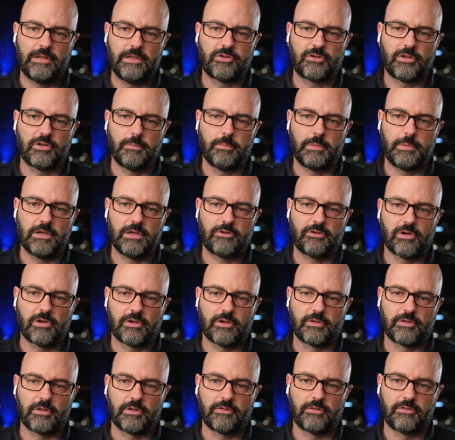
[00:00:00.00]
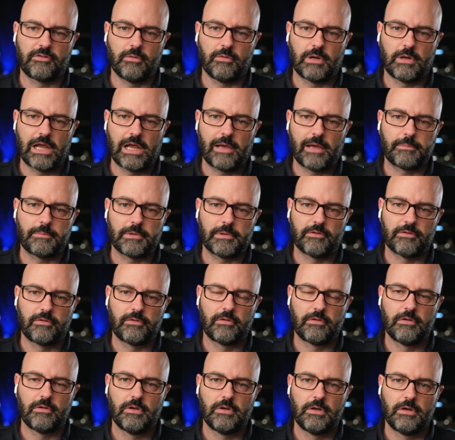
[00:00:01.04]
it's going to be interesting to see what
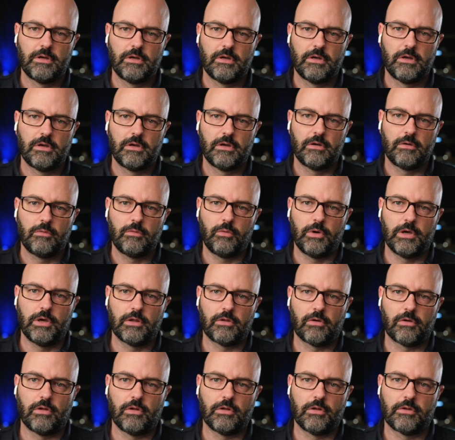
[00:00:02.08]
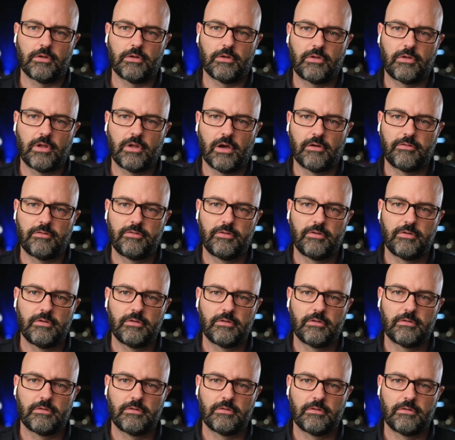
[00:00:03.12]
happens with all this stuff.
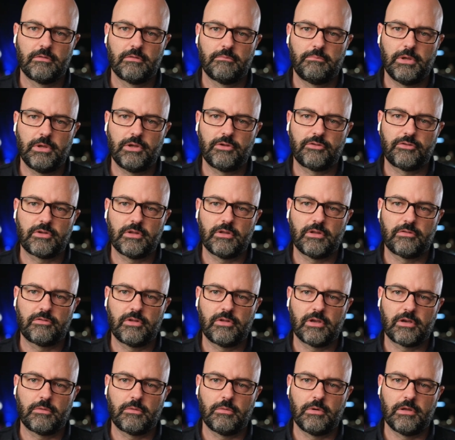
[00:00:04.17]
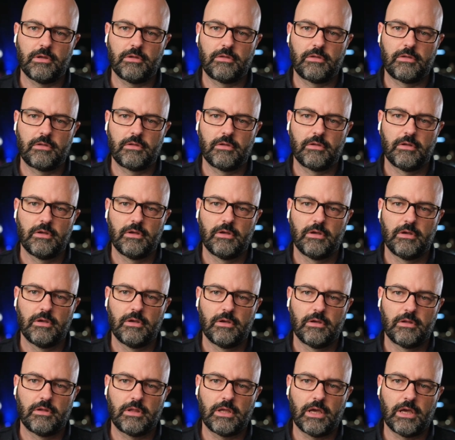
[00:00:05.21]
Bill's going to stick with
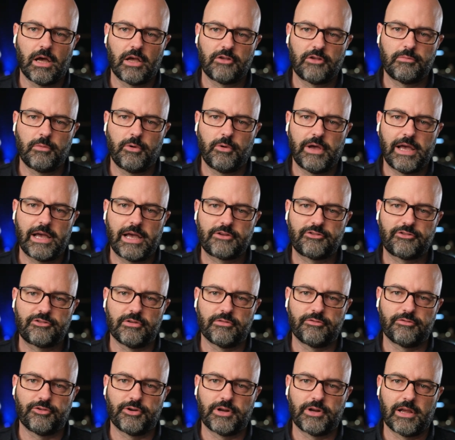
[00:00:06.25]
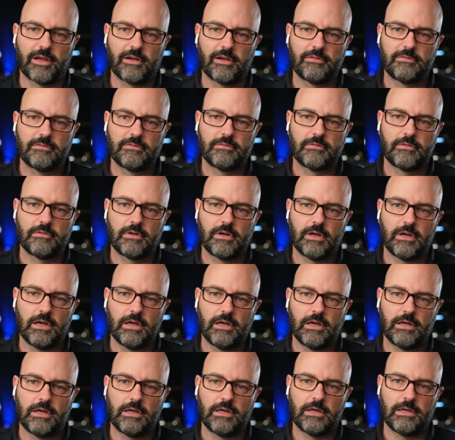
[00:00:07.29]
the Osmo Action for
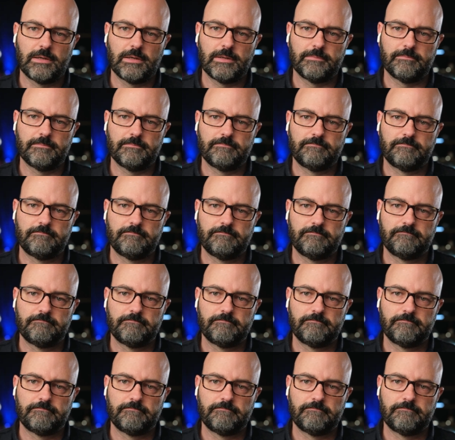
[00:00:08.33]
now.